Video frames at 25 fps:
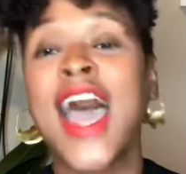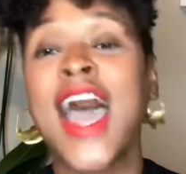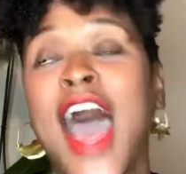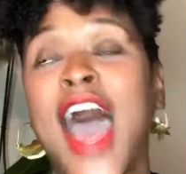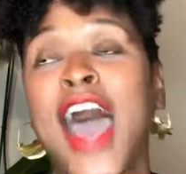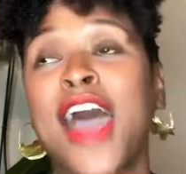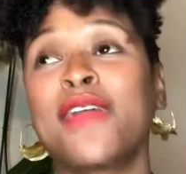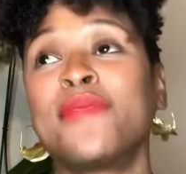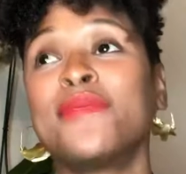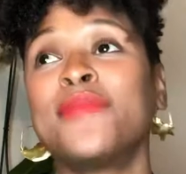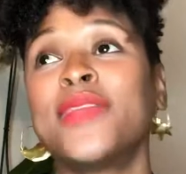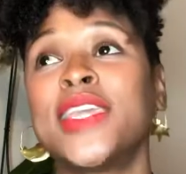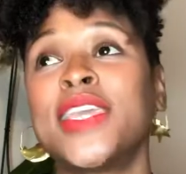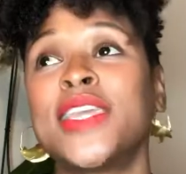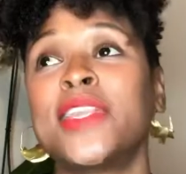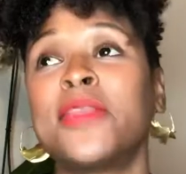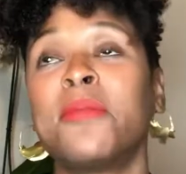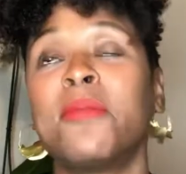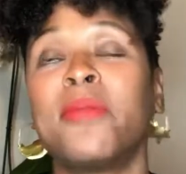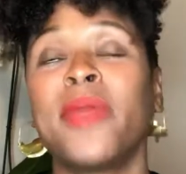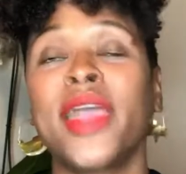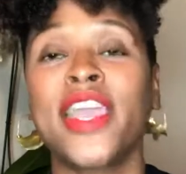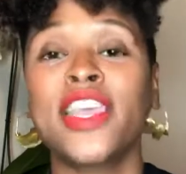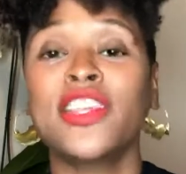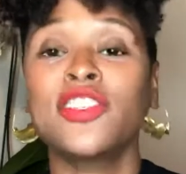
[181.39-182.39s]
I
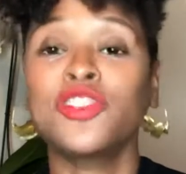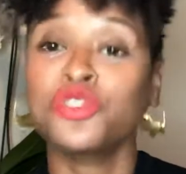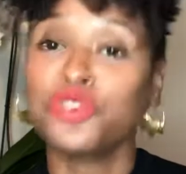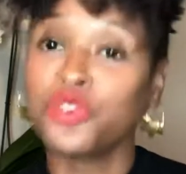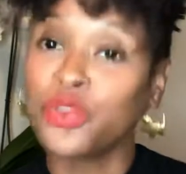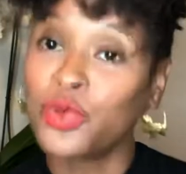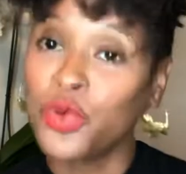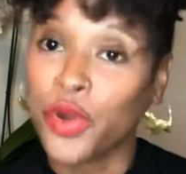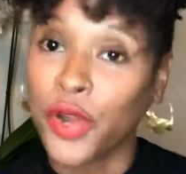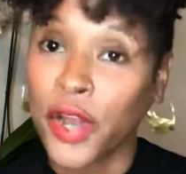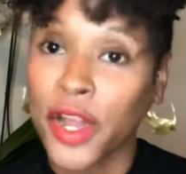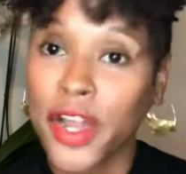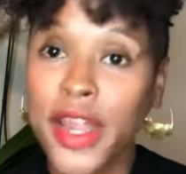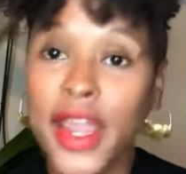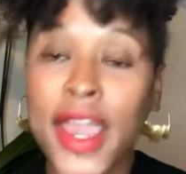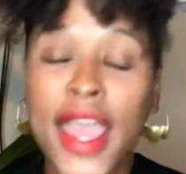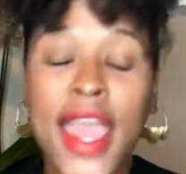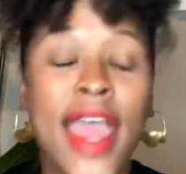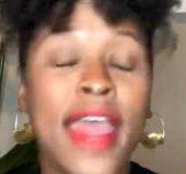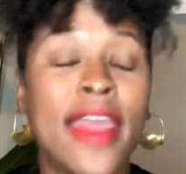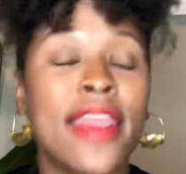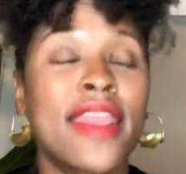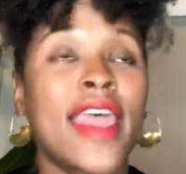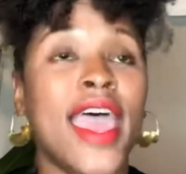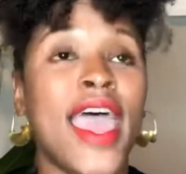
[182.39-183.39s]
mean make sure
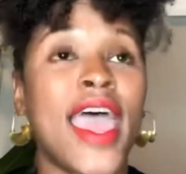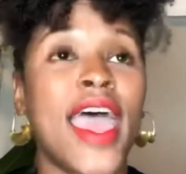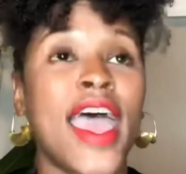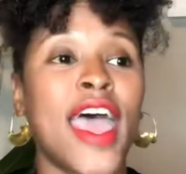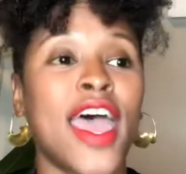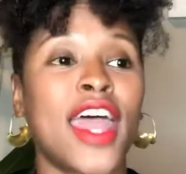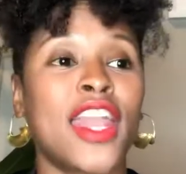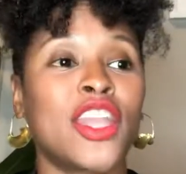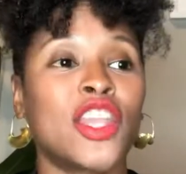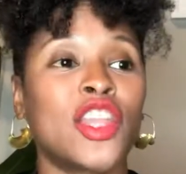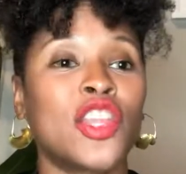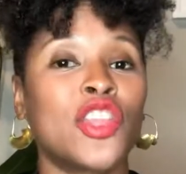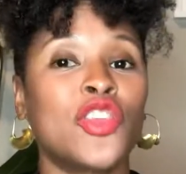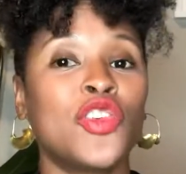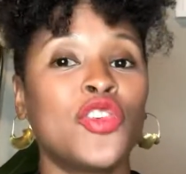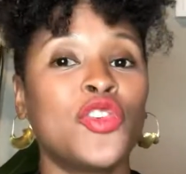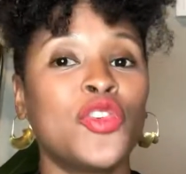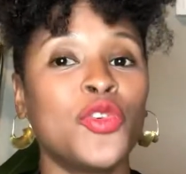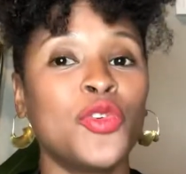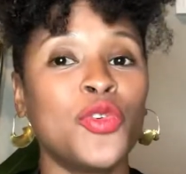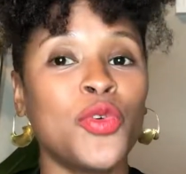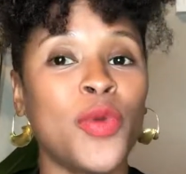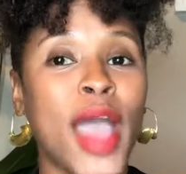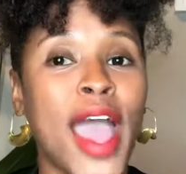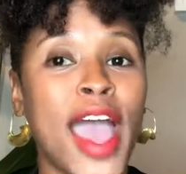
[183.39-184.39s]
that
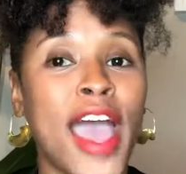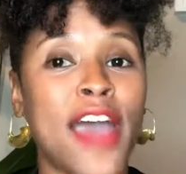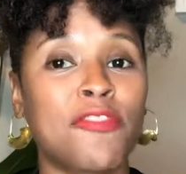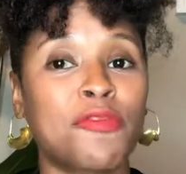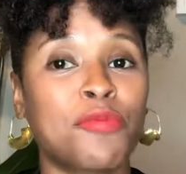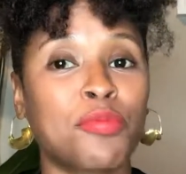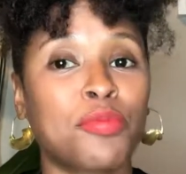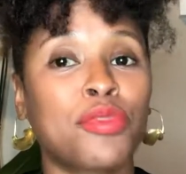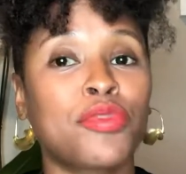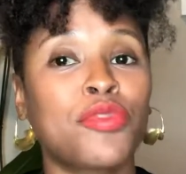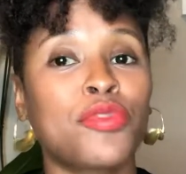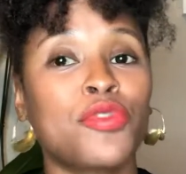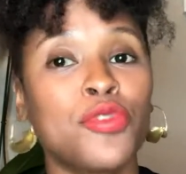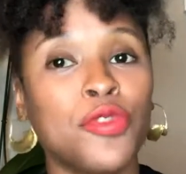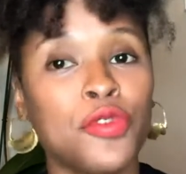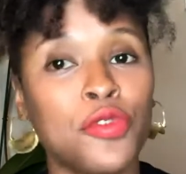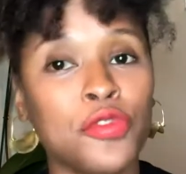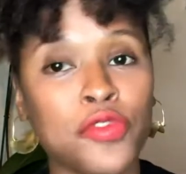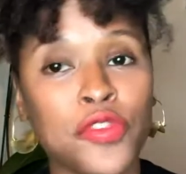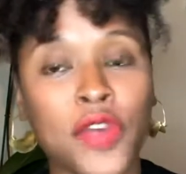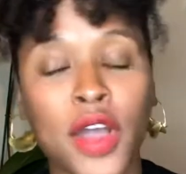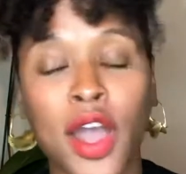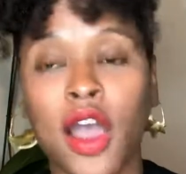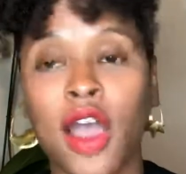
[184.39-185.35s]
you have proof